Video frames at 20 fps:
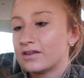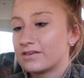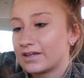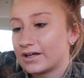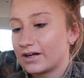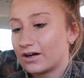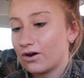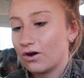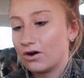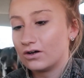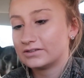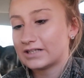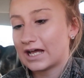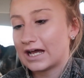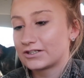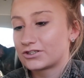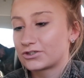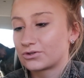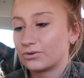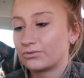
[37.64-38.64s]
they're all
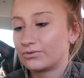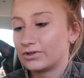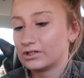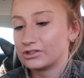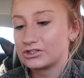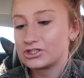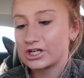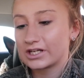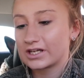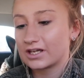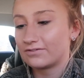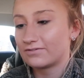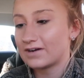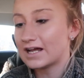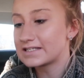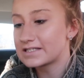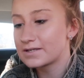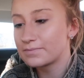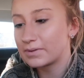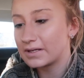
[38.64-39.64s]
natural real chicken
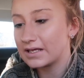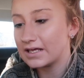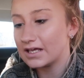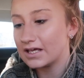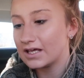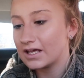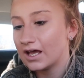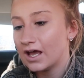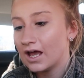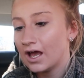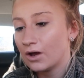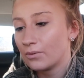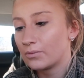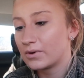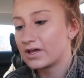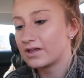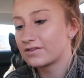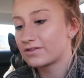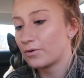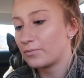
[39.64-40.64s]
recipe
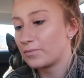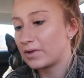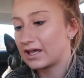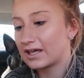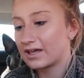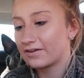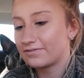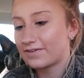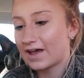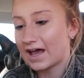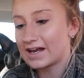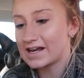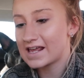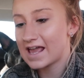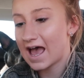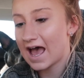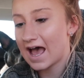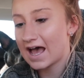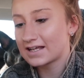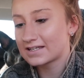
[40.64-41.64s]
with omega
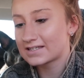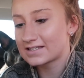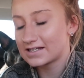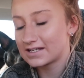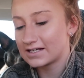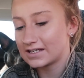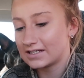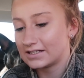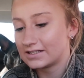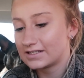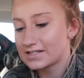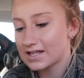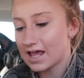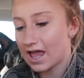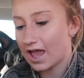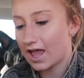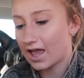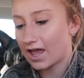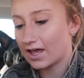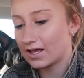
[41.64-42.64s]
fatty acids
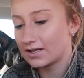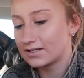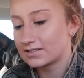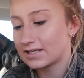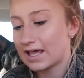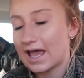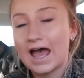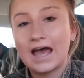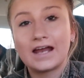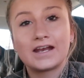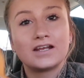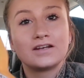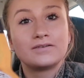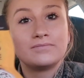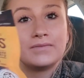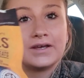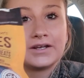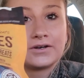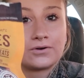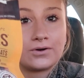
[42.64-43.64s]
and added
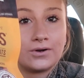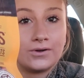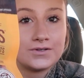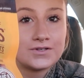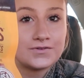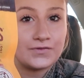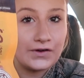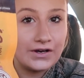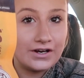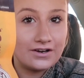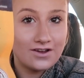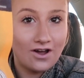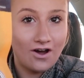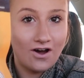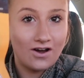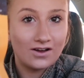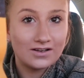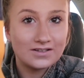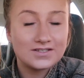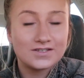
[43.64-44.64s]
minerals for your
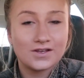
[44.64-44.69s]
dog.